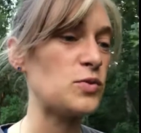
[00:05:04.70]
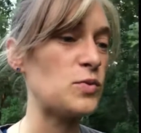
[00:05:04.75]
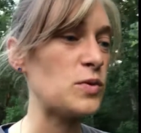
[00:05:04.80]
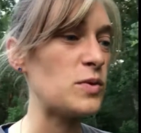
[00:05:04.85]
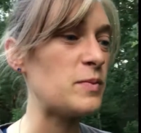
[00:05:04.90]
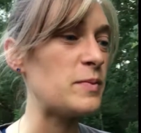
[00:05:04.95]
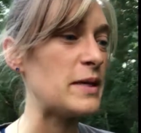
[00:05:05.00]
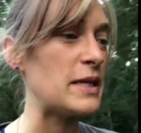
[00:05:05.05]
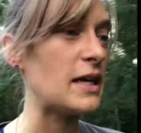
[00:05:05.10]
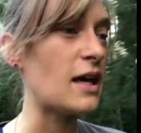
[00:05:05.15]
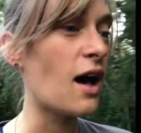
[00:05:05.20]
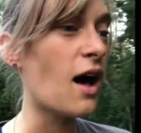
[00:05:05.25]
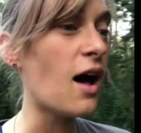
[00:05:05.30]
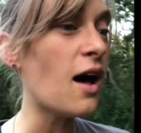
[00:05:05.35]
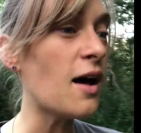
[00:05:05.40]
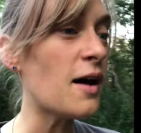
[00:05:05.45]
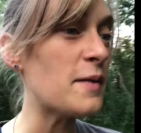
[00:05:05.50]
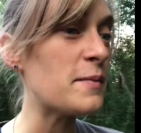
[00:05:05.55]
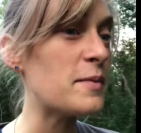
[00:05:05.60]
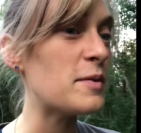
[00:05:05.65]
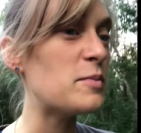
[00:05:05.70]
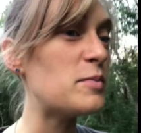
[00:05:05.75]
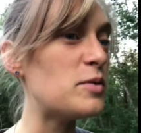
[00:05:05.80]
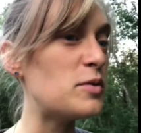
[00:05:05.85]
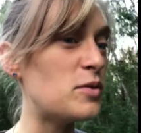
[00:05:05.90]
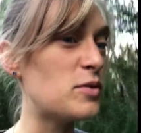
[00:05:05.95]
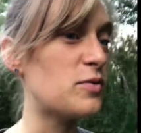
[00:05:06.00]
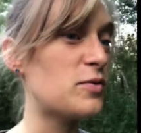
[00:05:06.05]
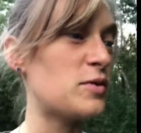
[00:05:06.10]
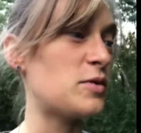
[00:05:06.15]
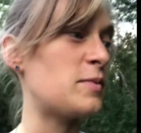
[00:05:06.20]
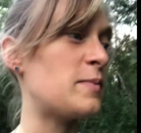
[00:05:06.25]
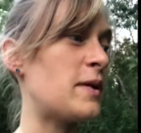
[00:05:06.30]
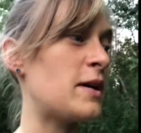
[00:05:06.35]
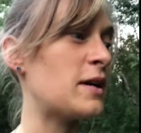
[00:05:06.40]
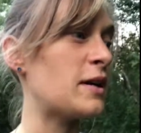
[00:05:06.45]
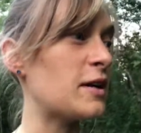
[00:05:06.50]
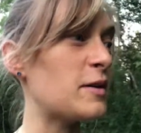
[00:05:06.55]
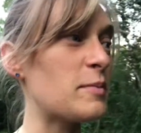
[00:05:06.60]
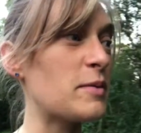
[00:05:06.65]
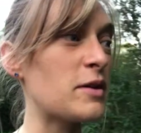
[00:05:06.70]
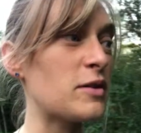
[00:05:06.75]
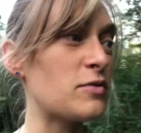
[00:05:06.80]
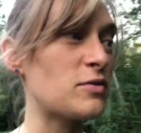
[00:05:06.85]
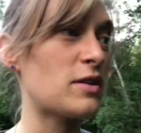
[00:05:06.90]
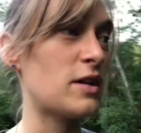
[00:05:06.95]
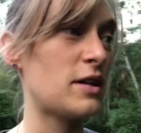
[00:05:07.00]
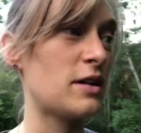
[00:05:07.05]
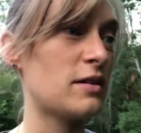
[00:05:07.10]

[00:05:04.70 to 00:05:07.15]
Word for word: will become a beautiful monarch butterfly?